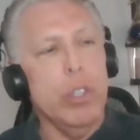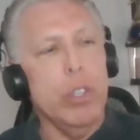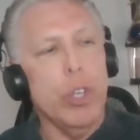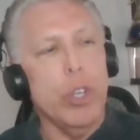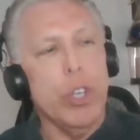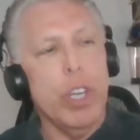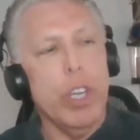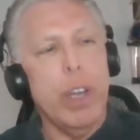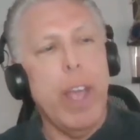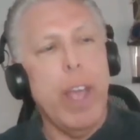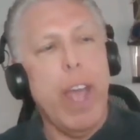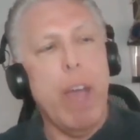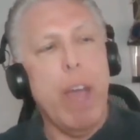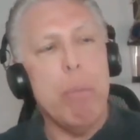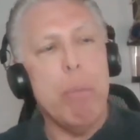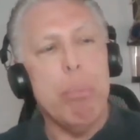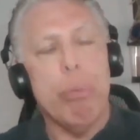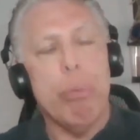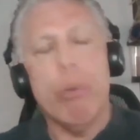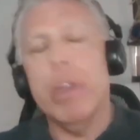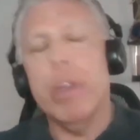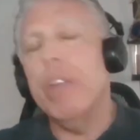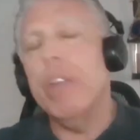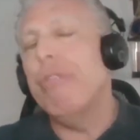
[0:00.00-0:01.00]
you're going to
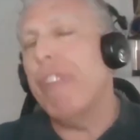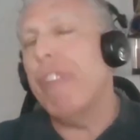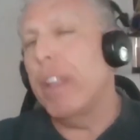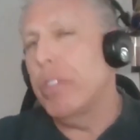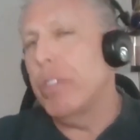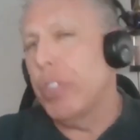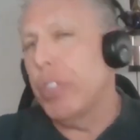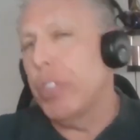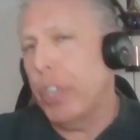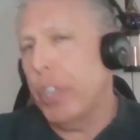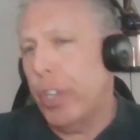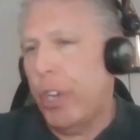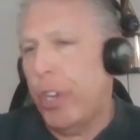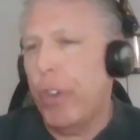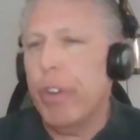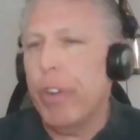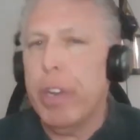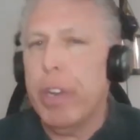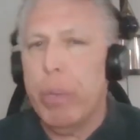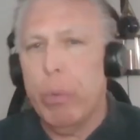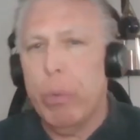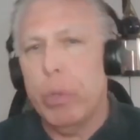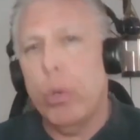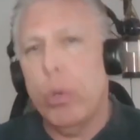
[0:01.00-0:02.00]
have pre-event
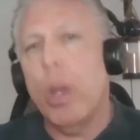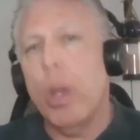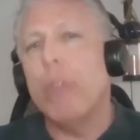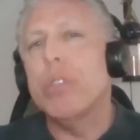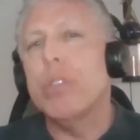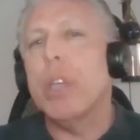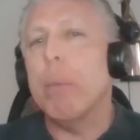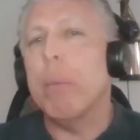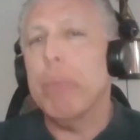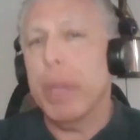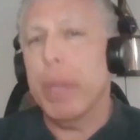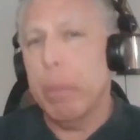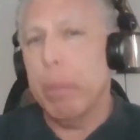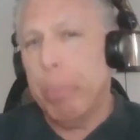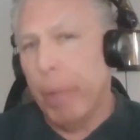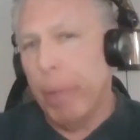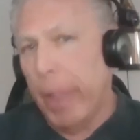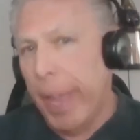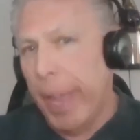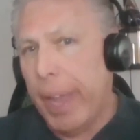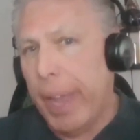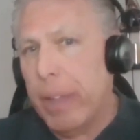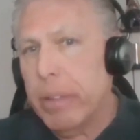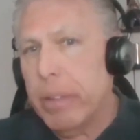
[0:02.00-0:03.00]
security when you have something
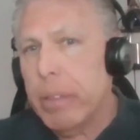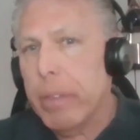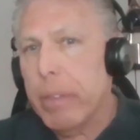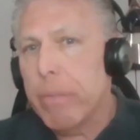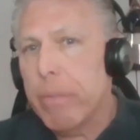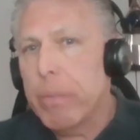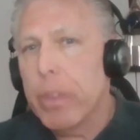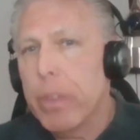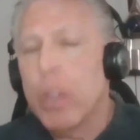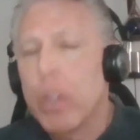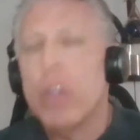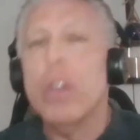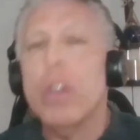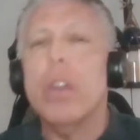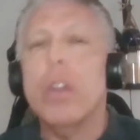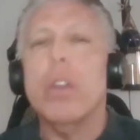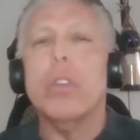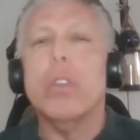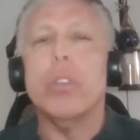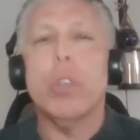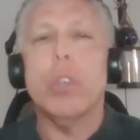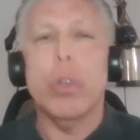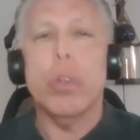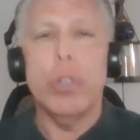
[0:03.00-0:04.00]
planned.
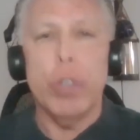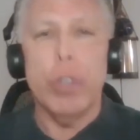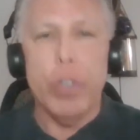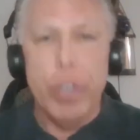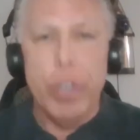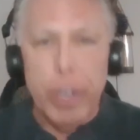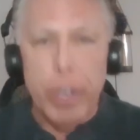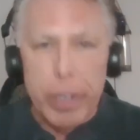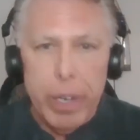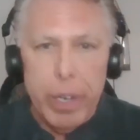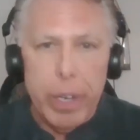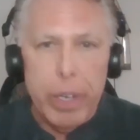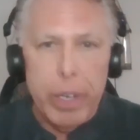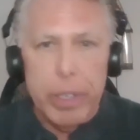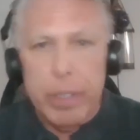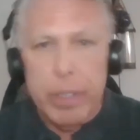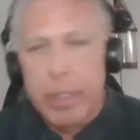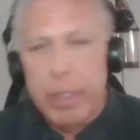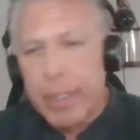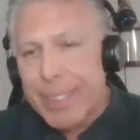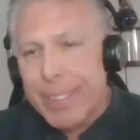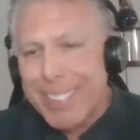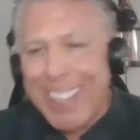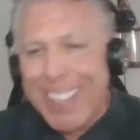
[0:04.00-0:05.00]
So you're going to
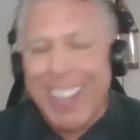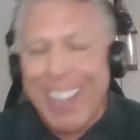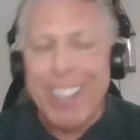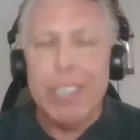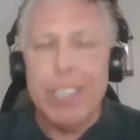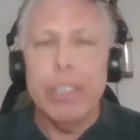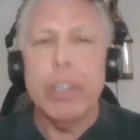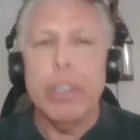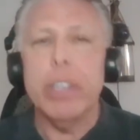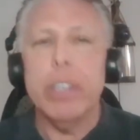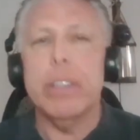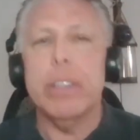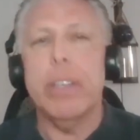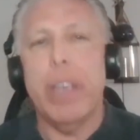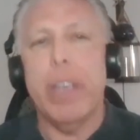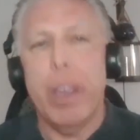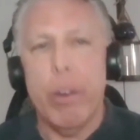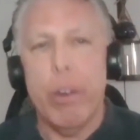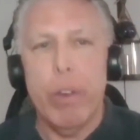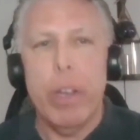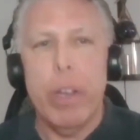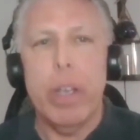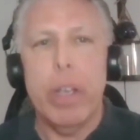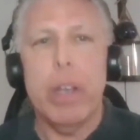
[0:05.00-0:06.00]
take a look at the
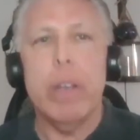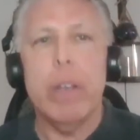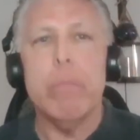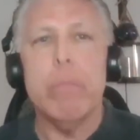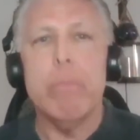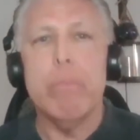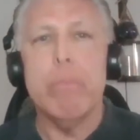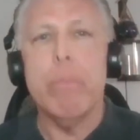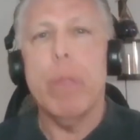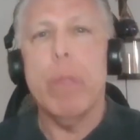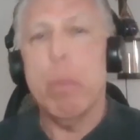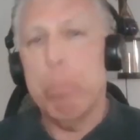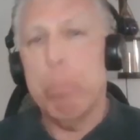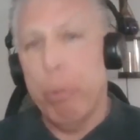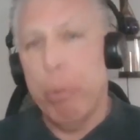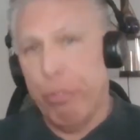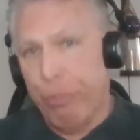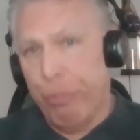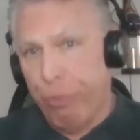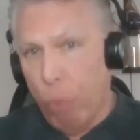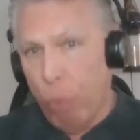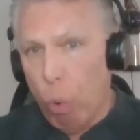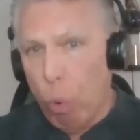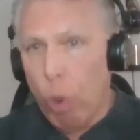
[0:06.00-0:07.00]
area
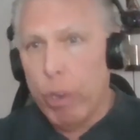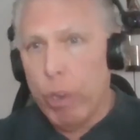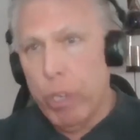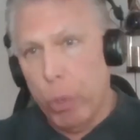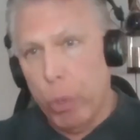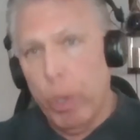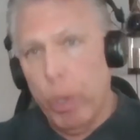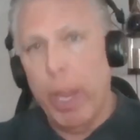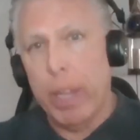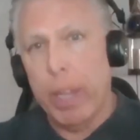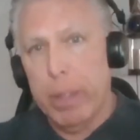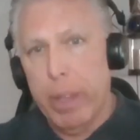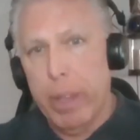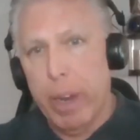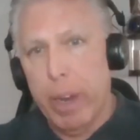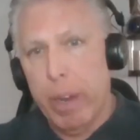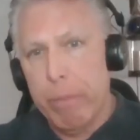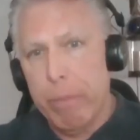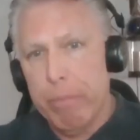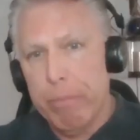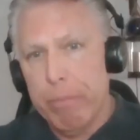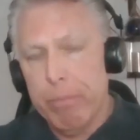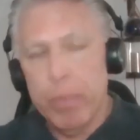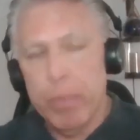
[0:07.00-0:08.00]
before you get
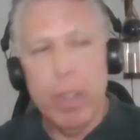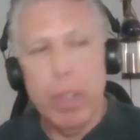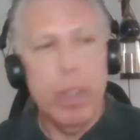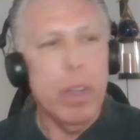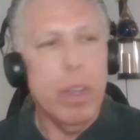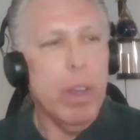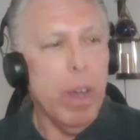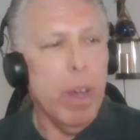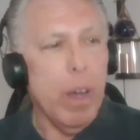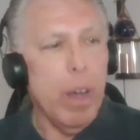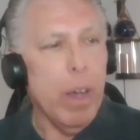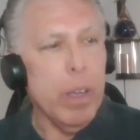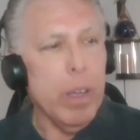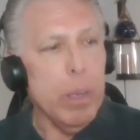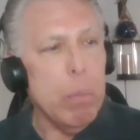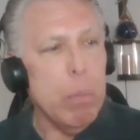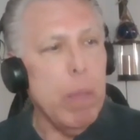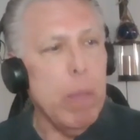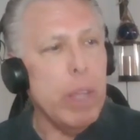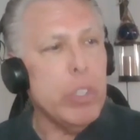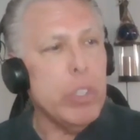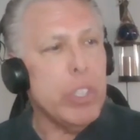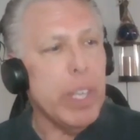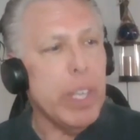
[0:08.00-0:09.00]
there. Uh, you
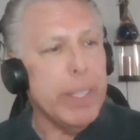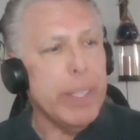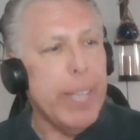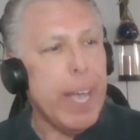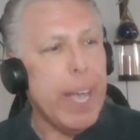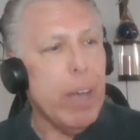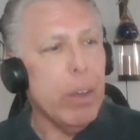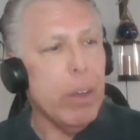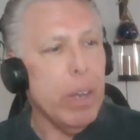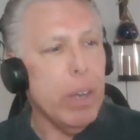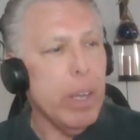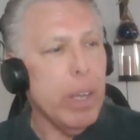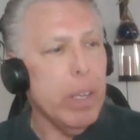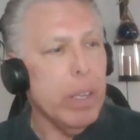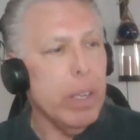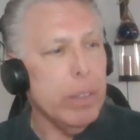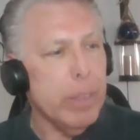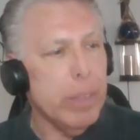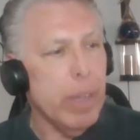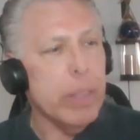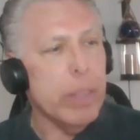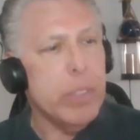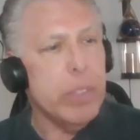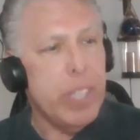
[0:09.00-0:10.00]
may send out
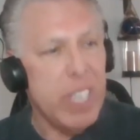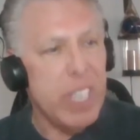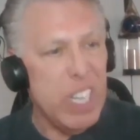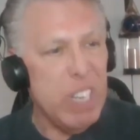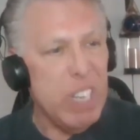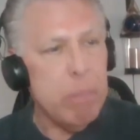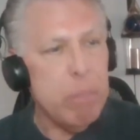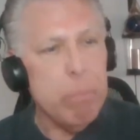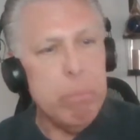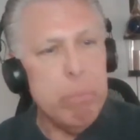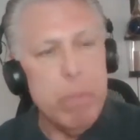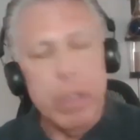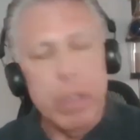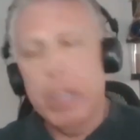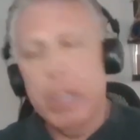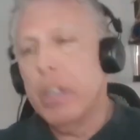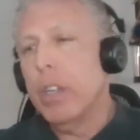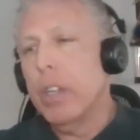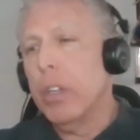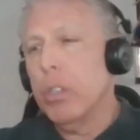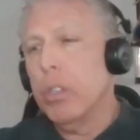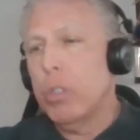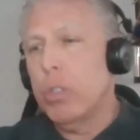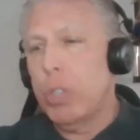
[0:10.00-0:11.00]
a, a, team
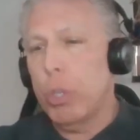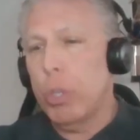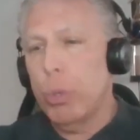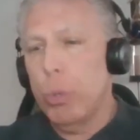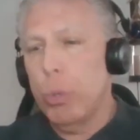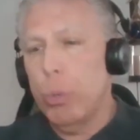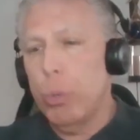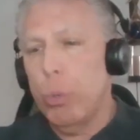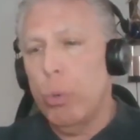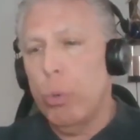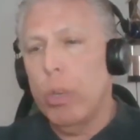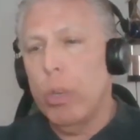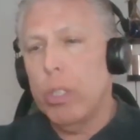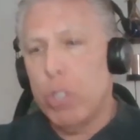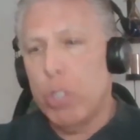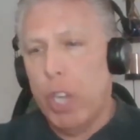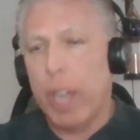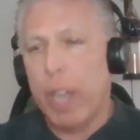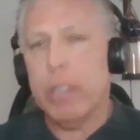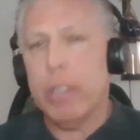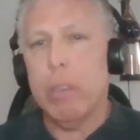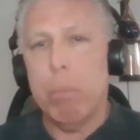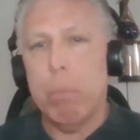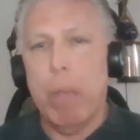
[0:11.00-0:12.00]
to
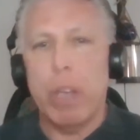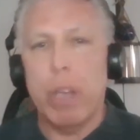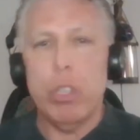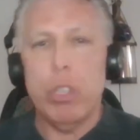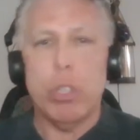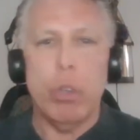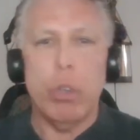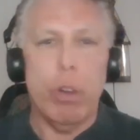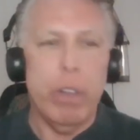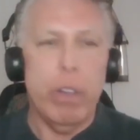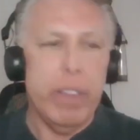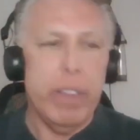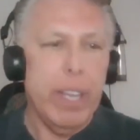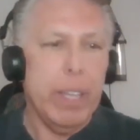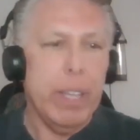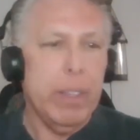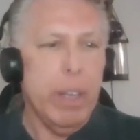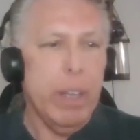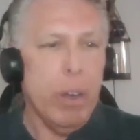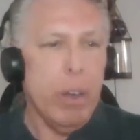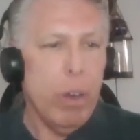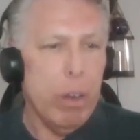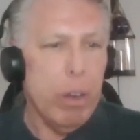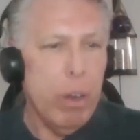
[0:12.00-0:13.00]
check to make sure
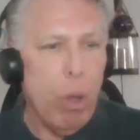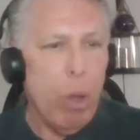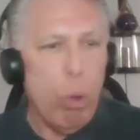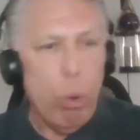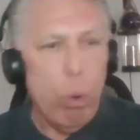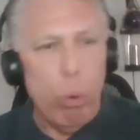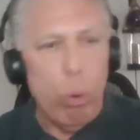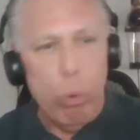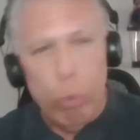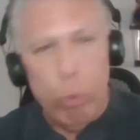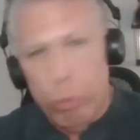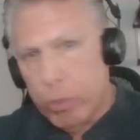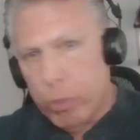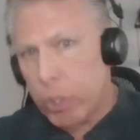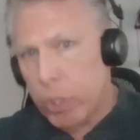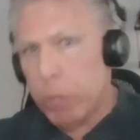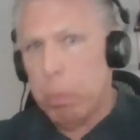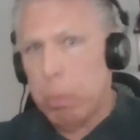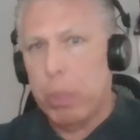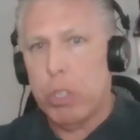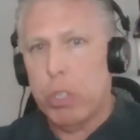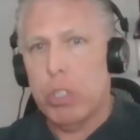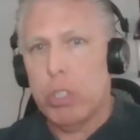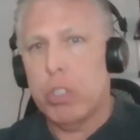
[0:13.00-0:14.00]
that there are no
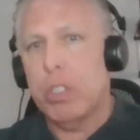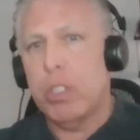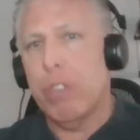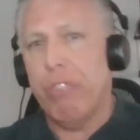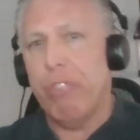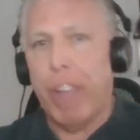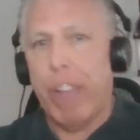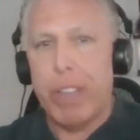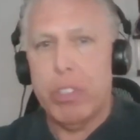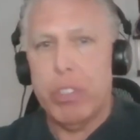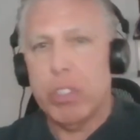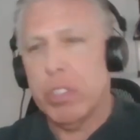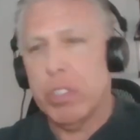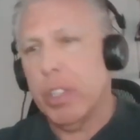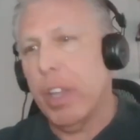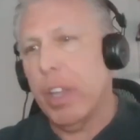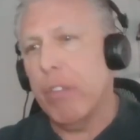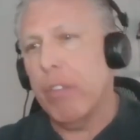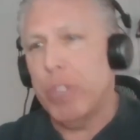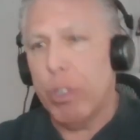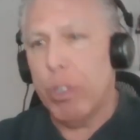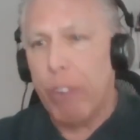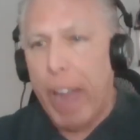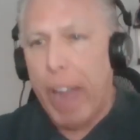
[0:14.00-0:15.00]
suspicious devices
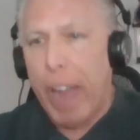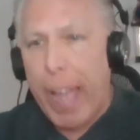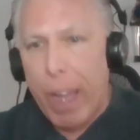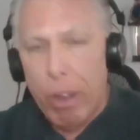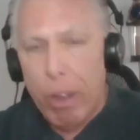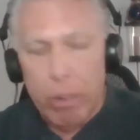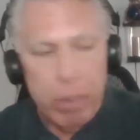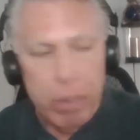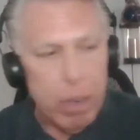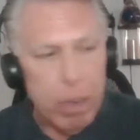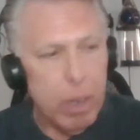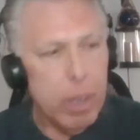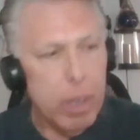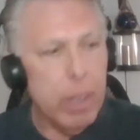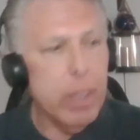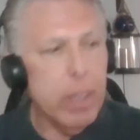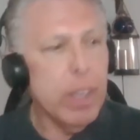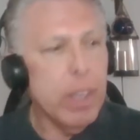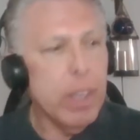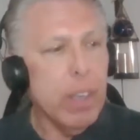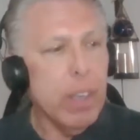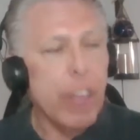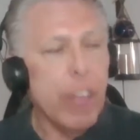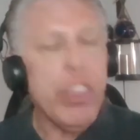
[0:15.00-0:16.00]
left around,
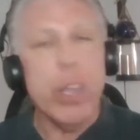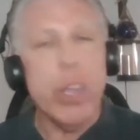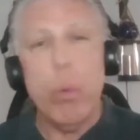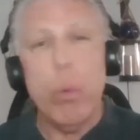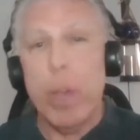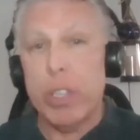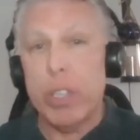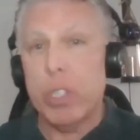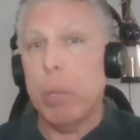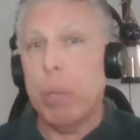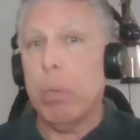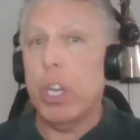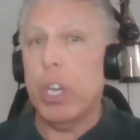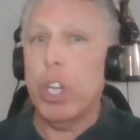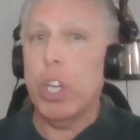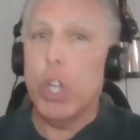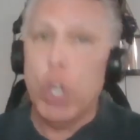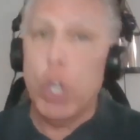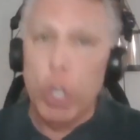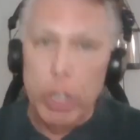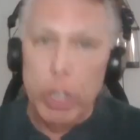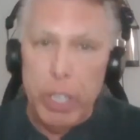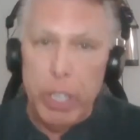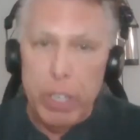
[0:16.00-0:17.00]
nothing where somebody
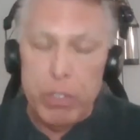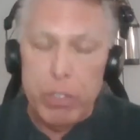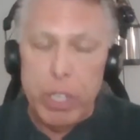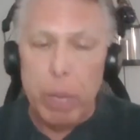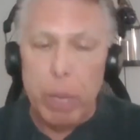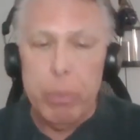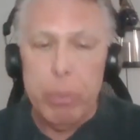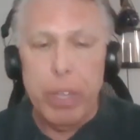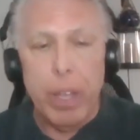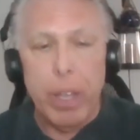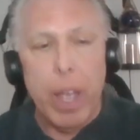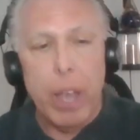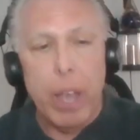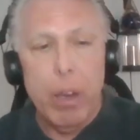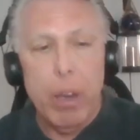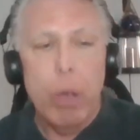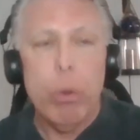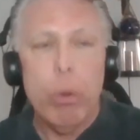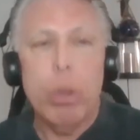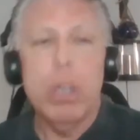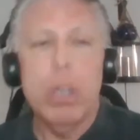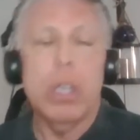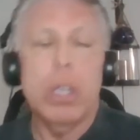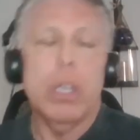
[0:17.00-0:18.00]
could leave something. I
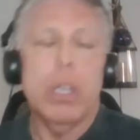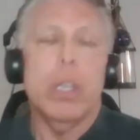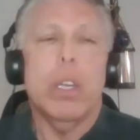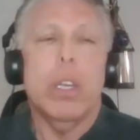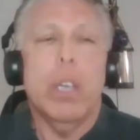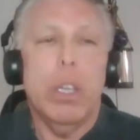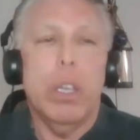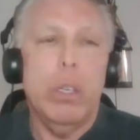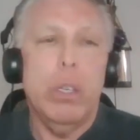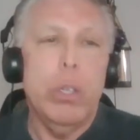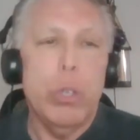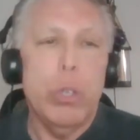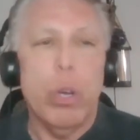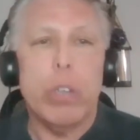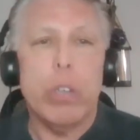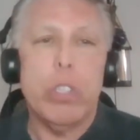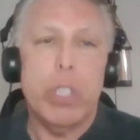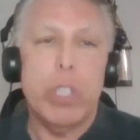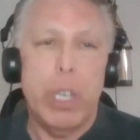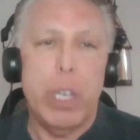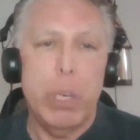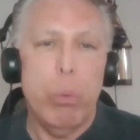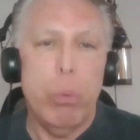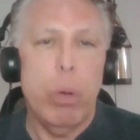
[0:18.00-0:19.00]
know in New
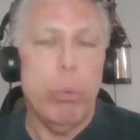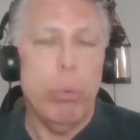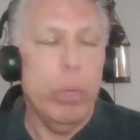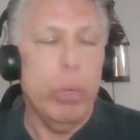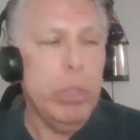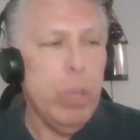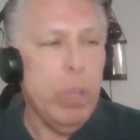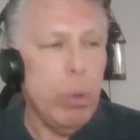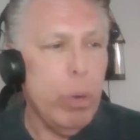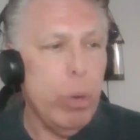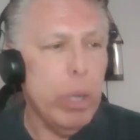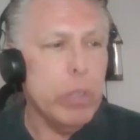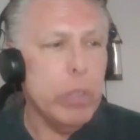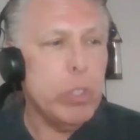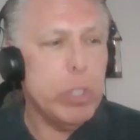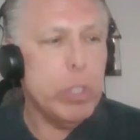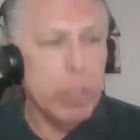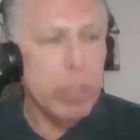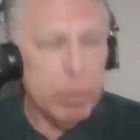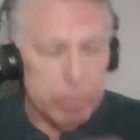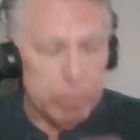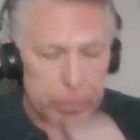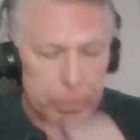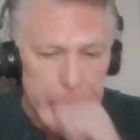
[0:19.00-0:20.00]
York City, what we do is